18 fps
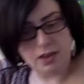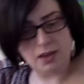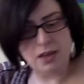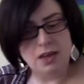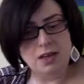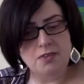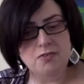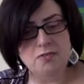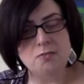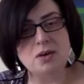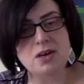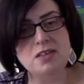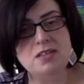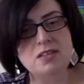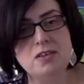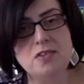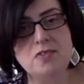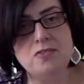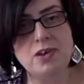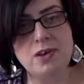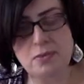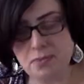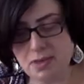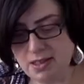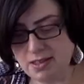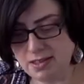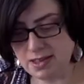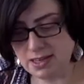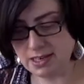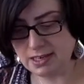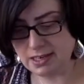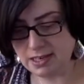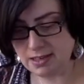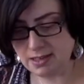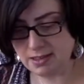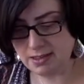Even myself, I'm a
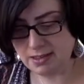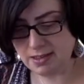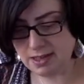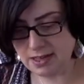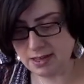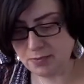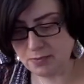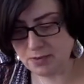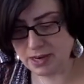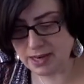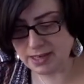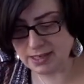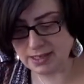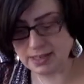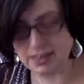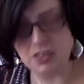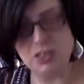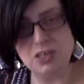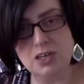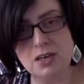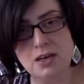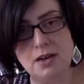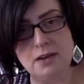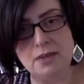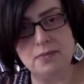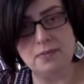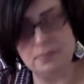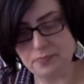CTC practitioner.